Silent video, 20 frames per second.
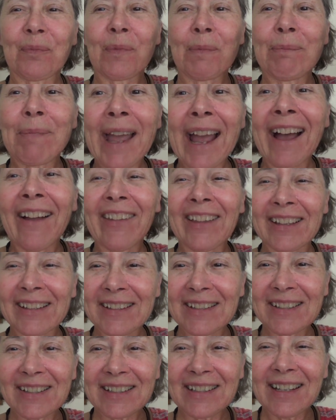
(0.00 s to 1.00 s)

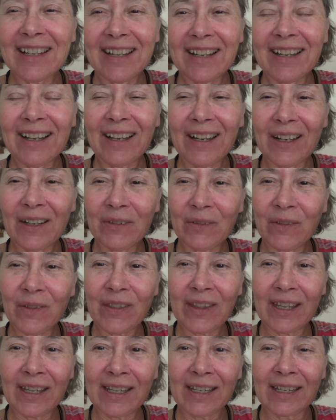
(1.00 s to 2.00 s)
balance of
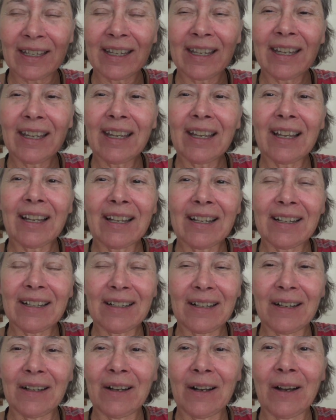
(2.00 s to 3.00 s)
the
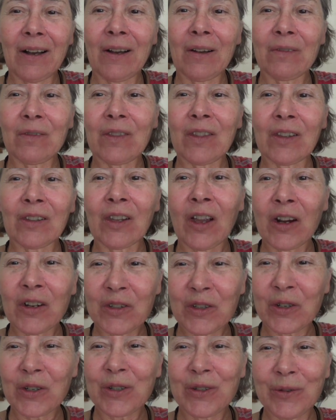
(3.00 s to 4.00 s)

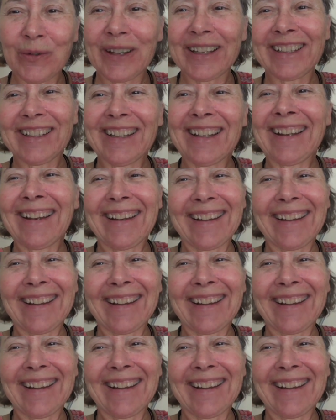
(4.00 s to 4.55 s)
larger twin.